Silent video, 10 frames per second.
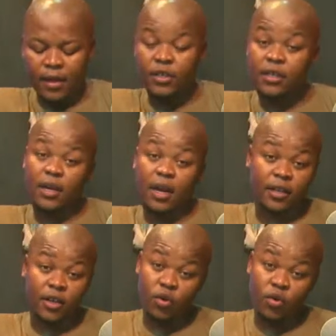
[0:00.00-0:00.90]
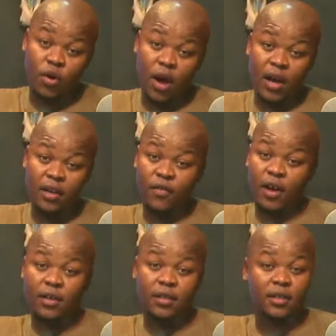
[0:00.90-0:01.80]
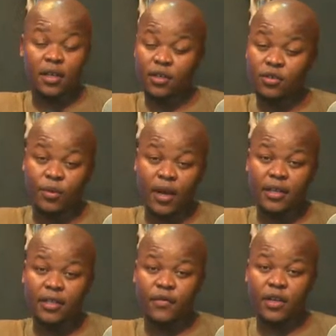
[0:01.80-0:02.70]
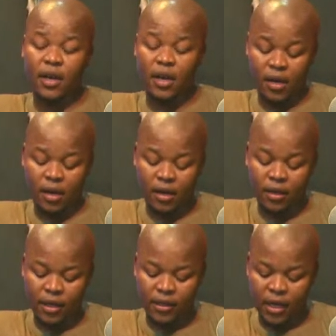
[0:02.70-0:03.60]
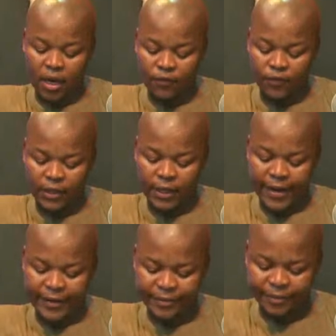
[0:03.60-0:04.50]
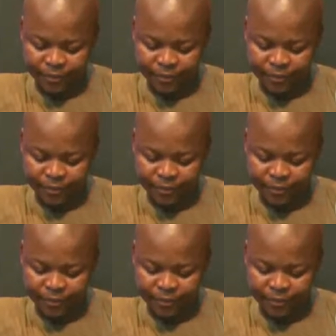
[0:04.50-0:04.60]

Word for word: Just like your aardvark, it gets to be active at, at that time of the day.